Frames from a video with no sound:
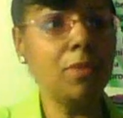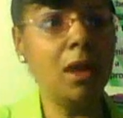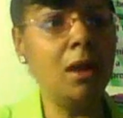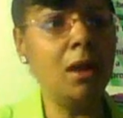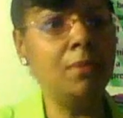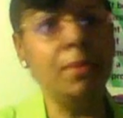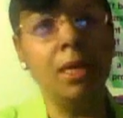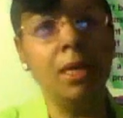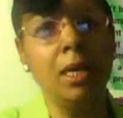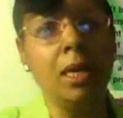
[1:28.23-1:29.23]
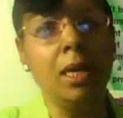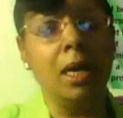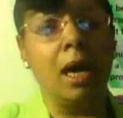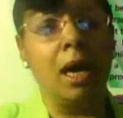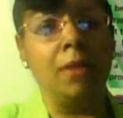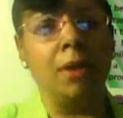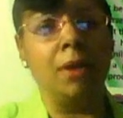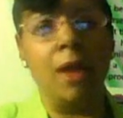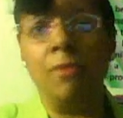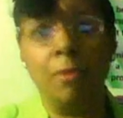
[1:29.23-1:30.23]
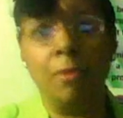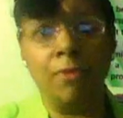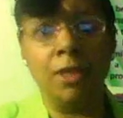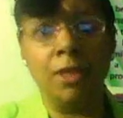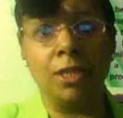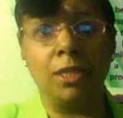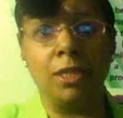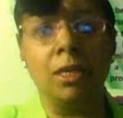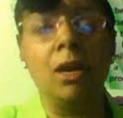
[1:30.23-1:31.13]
um, Uh, that every profession